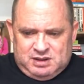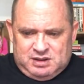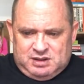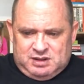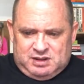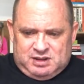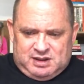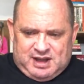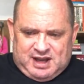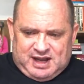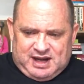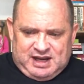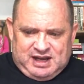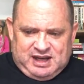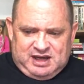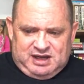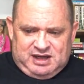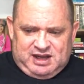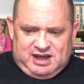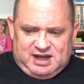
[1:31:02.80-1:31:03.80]
and had
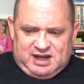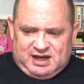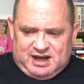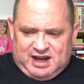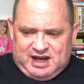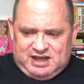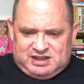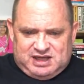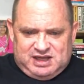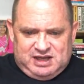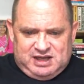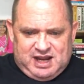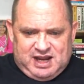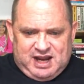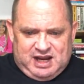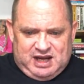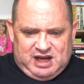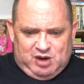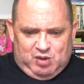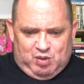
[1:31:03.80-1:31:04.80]
India in
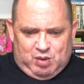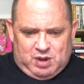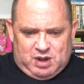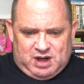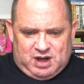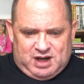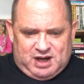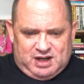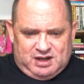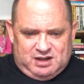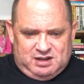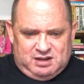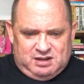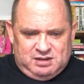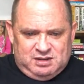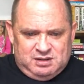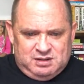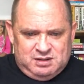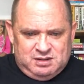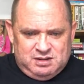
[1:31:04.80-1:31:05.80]
1981.
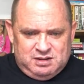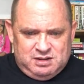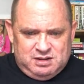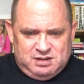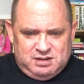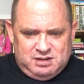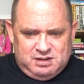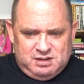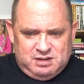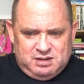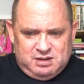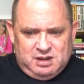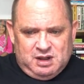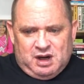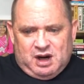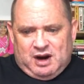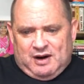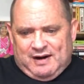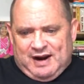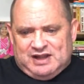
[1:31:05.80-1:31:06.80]

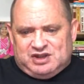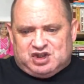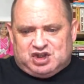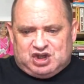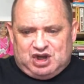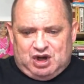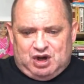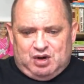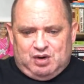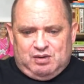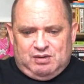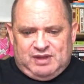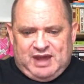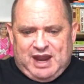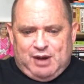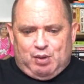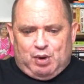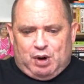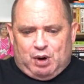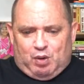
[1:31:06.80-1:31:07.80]
All right, so
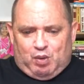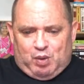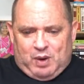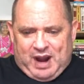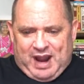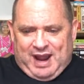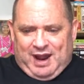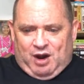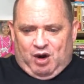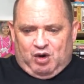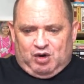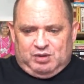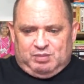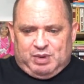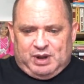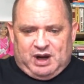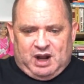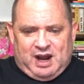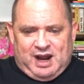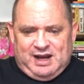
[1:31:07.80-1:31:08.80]
they were around,
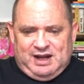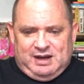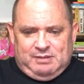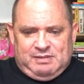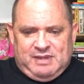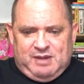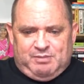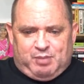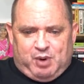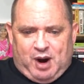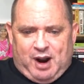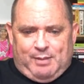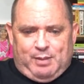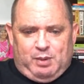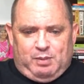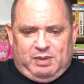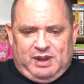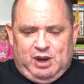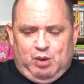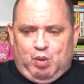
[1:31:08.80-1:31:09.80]
but they
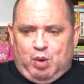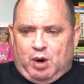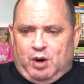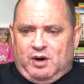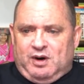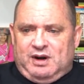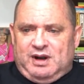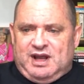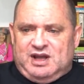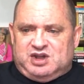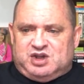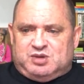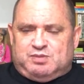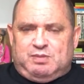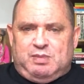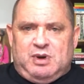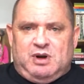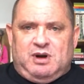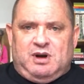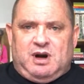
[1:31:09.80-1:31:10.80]
probably weren't as,
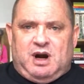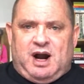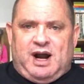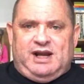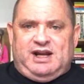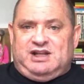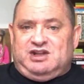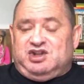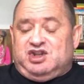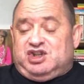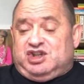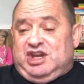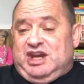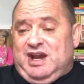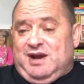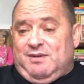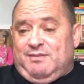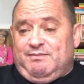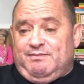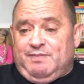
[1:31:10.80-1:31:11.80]
I didn't see
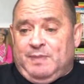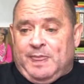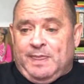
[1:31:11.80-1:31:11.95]
them